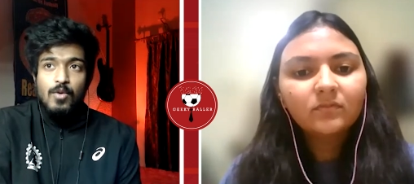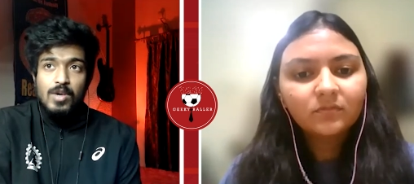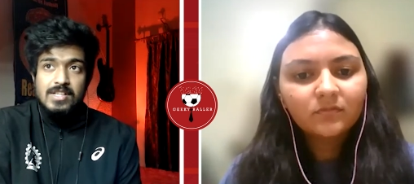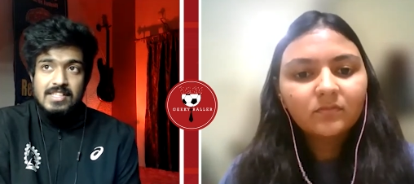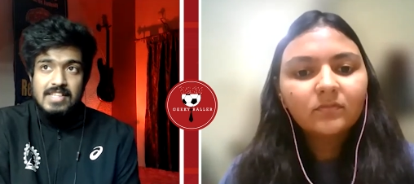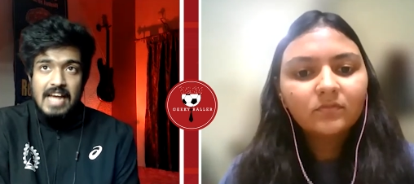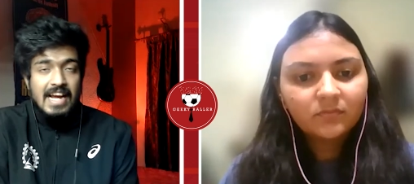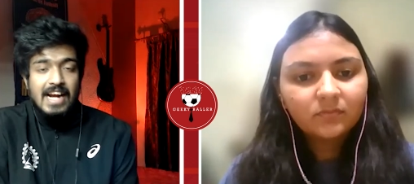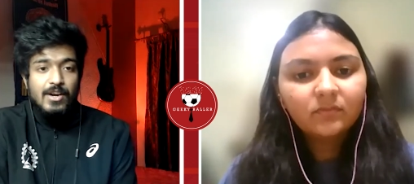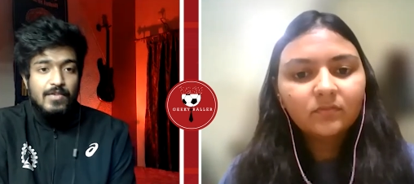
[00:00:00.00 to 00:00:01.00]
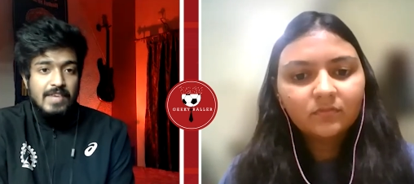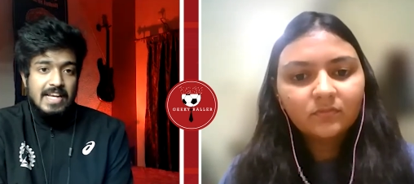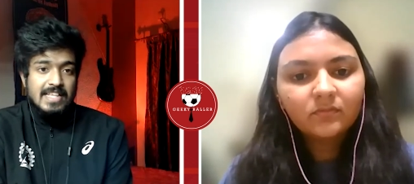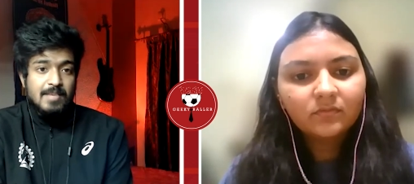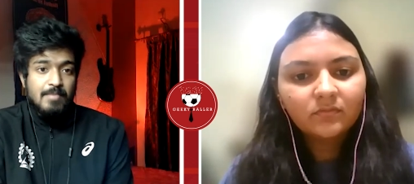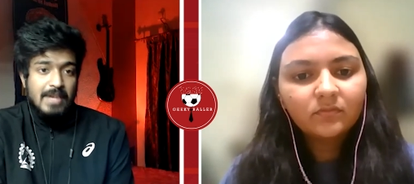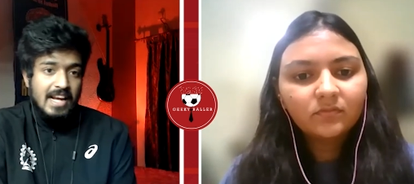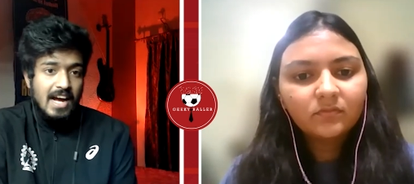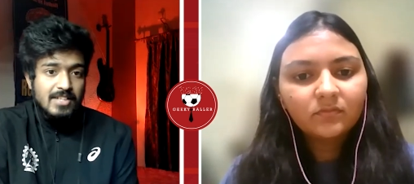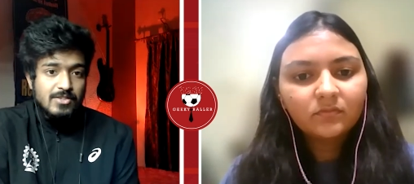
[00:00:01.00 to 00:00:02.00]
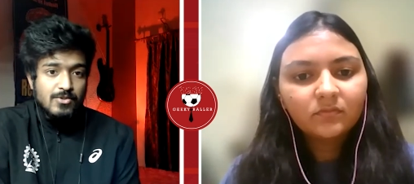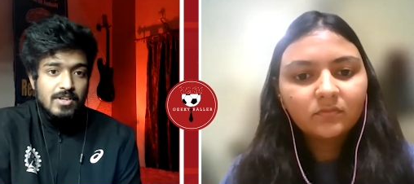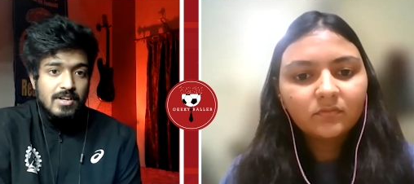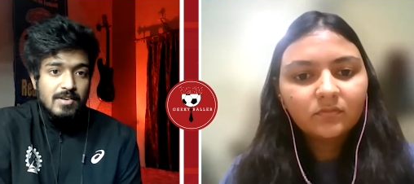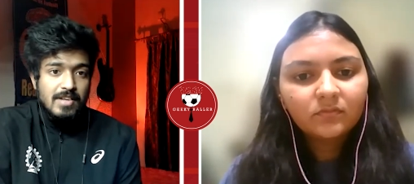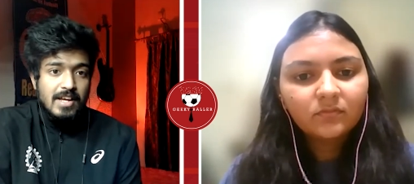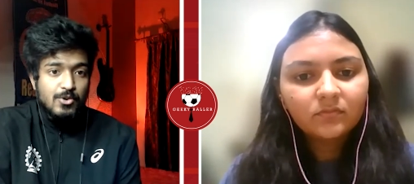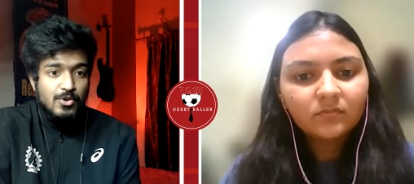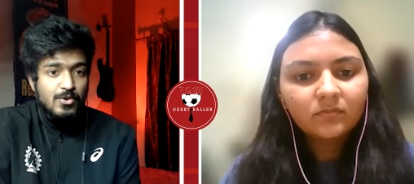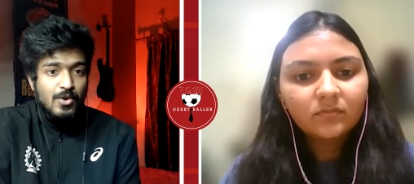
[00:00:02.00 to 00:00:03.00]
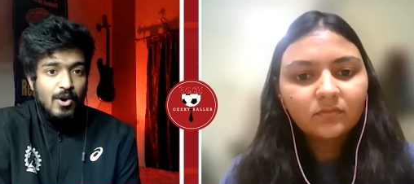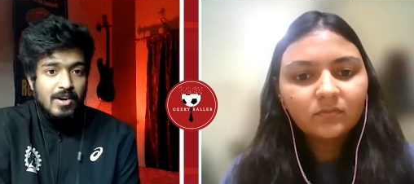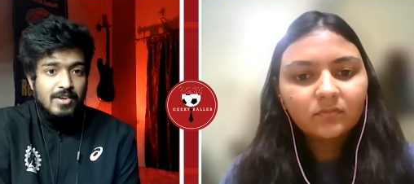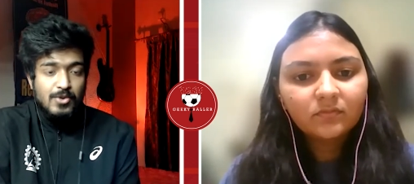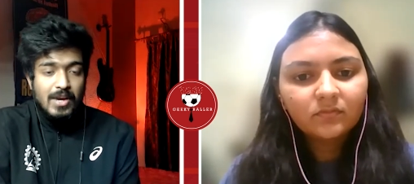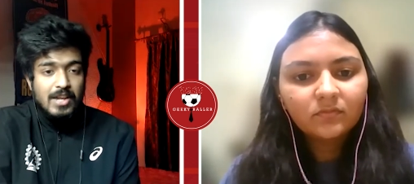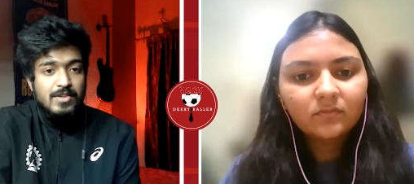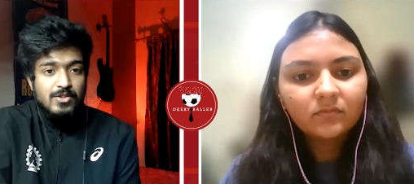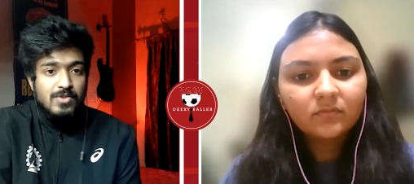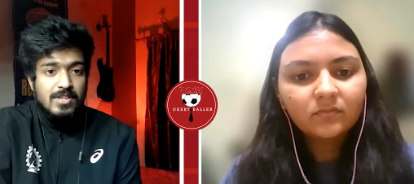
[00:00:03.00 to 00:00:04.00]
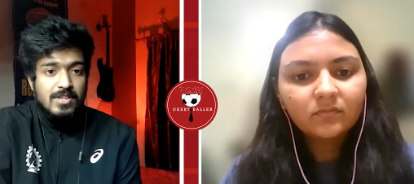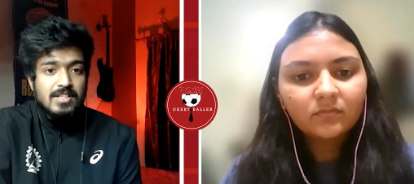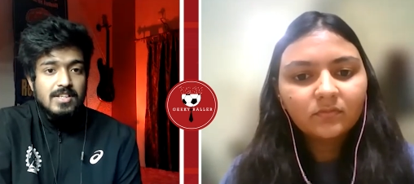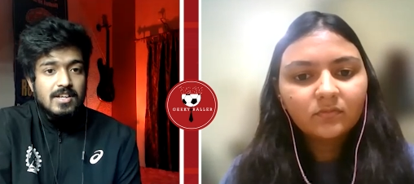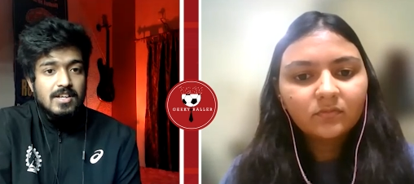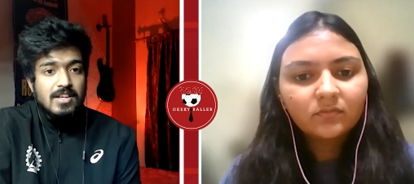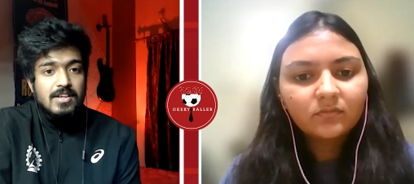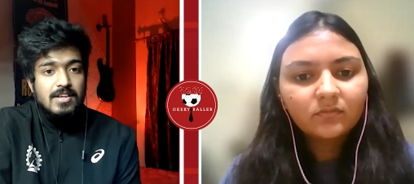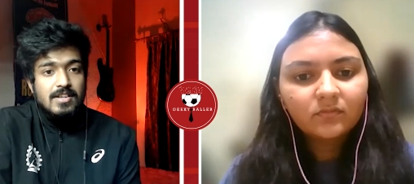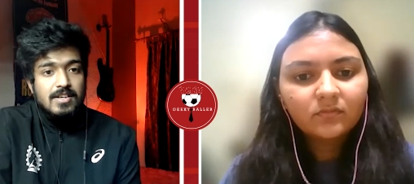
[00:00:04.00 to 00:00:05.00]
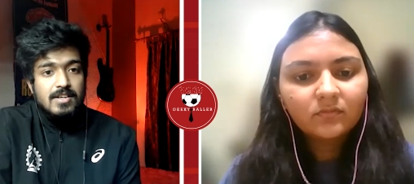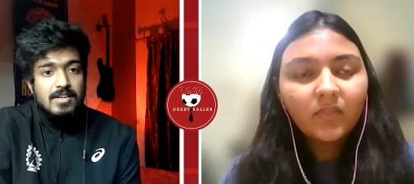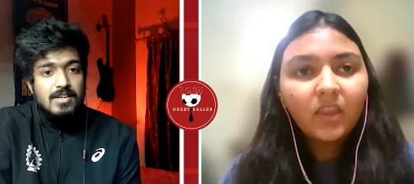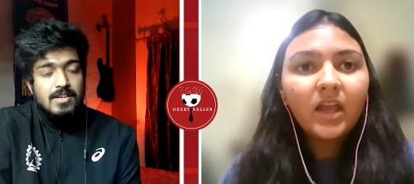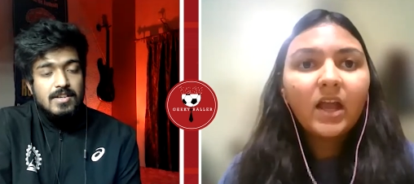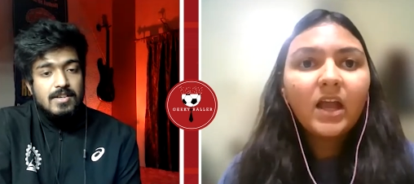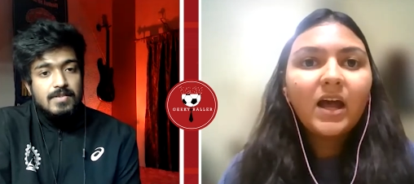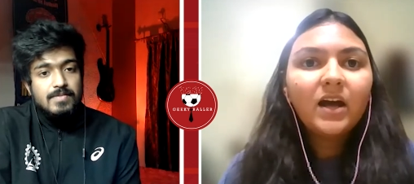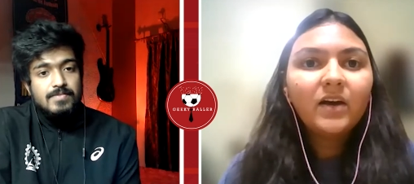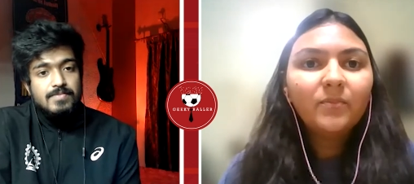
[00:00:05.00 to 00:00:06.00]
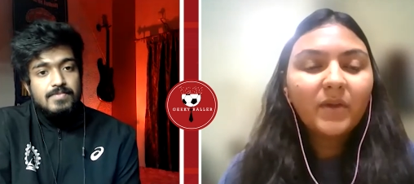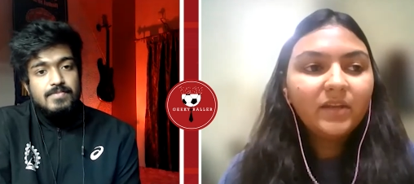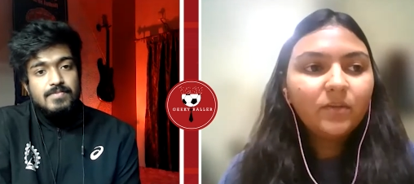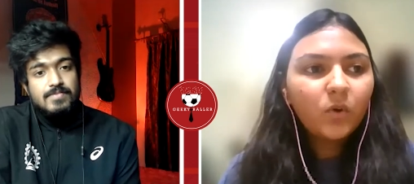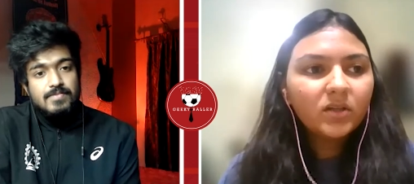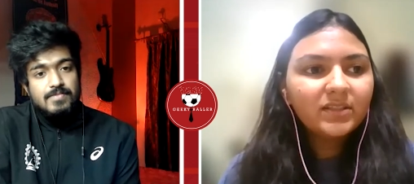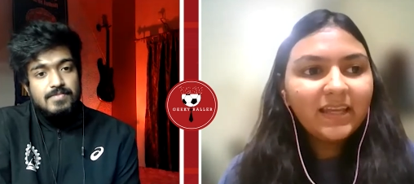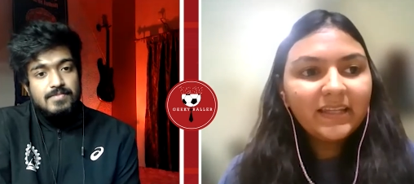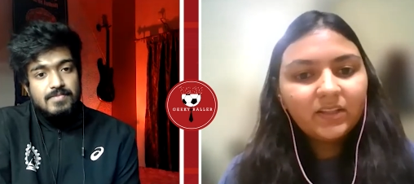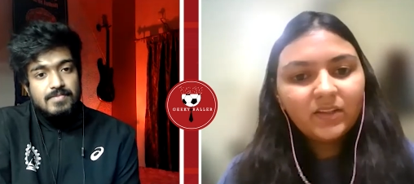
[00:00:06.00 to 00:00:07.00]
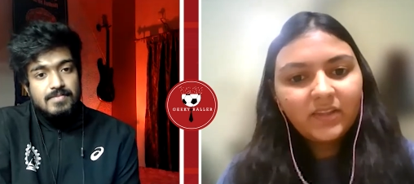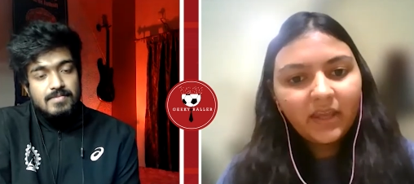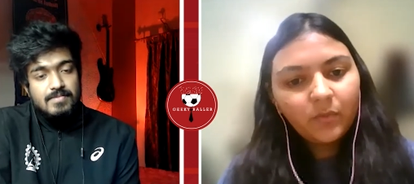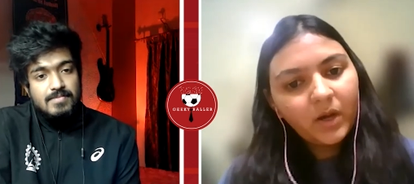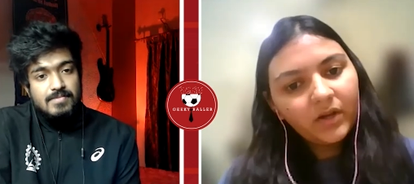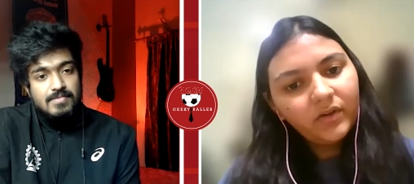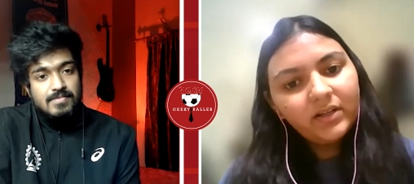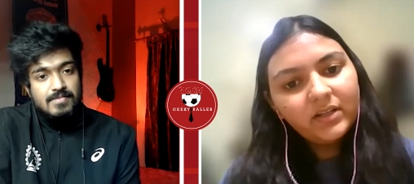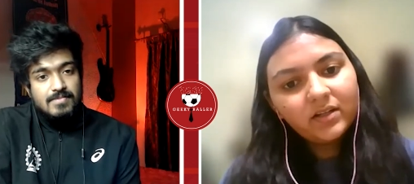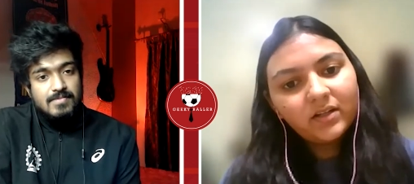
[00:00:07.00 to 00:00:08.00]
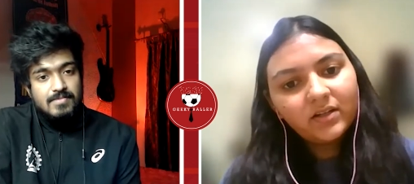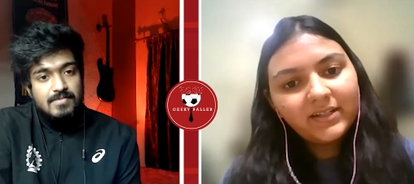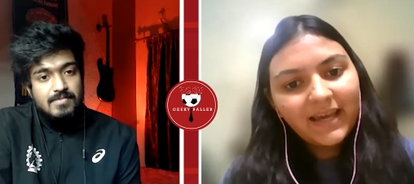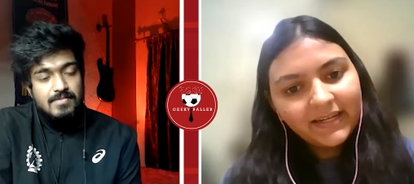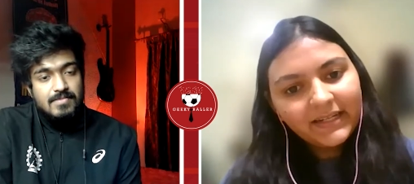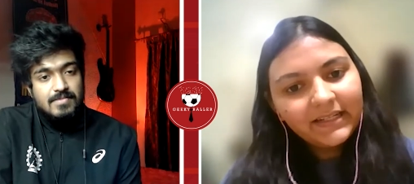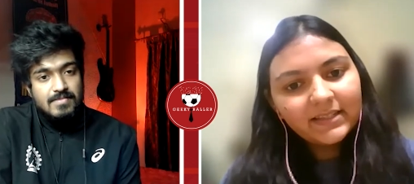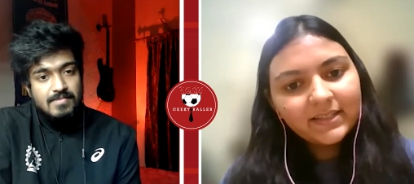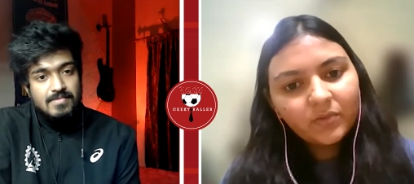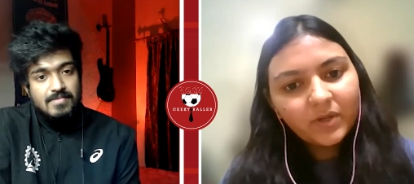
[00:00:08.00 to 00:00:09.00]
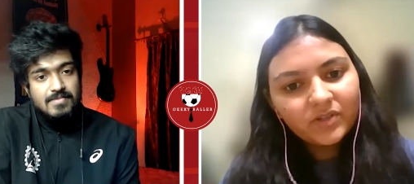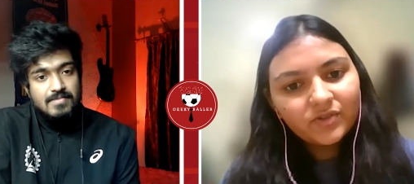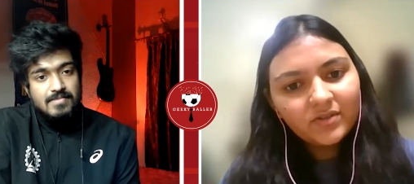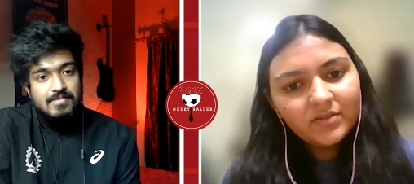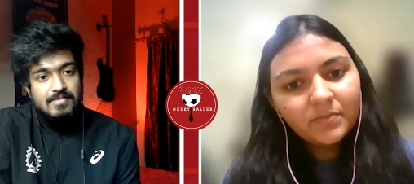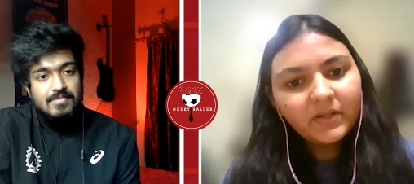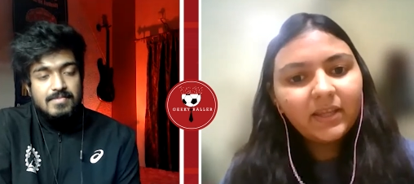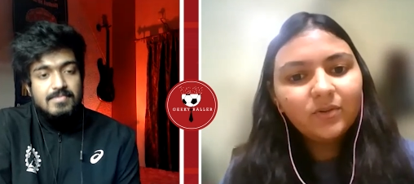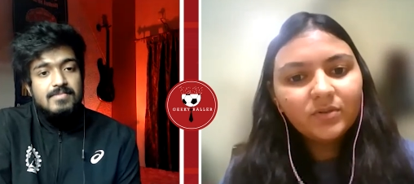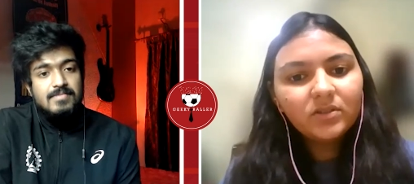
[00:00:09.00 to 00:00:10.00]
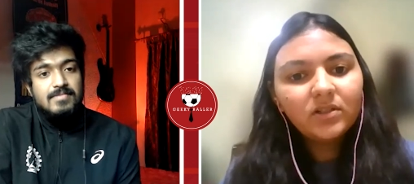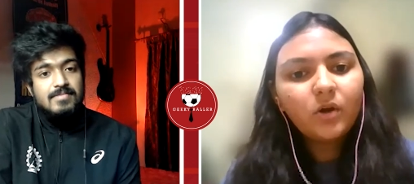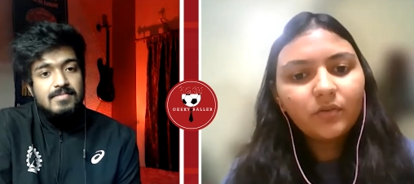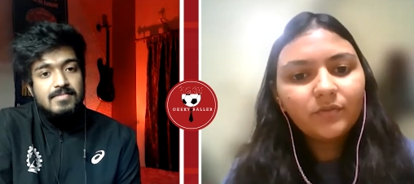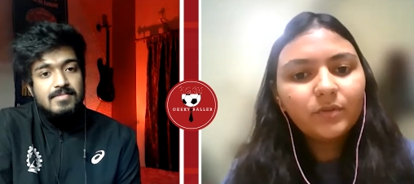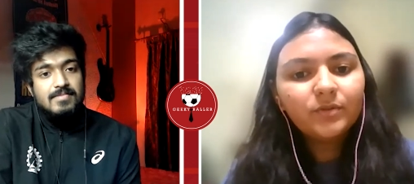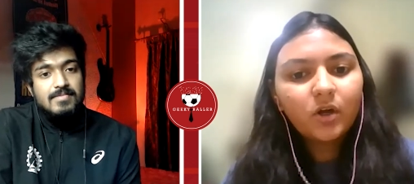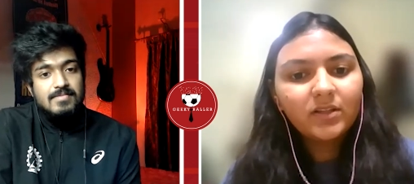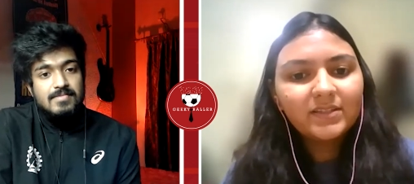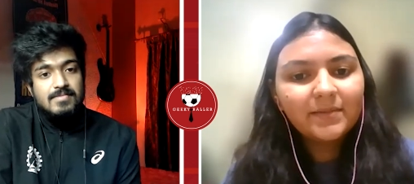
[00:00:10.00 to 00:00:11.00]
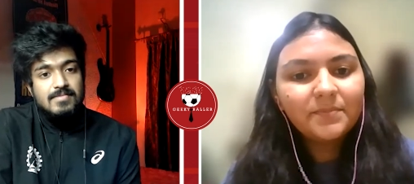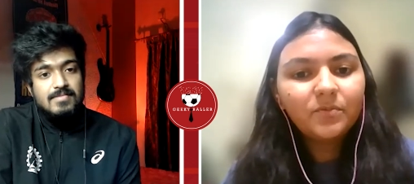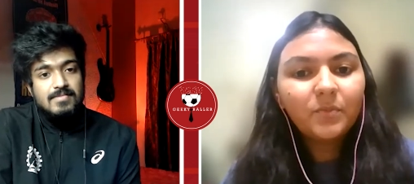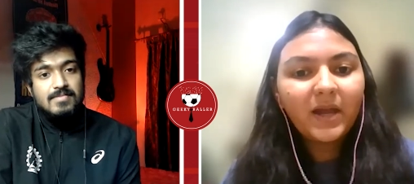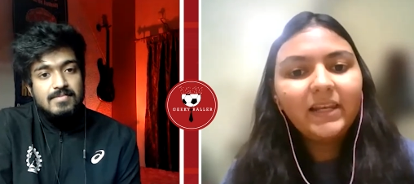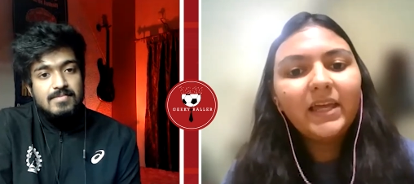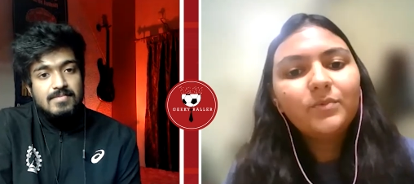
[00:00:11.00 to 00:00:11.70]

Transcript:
Speaker 1: was any kind of DSA being asked to the like to you or to any of the students?
Speaker 2: uh, it wasn't like they weren't uh, direct DSA questions, but I used a lot hmm. of those concepts while I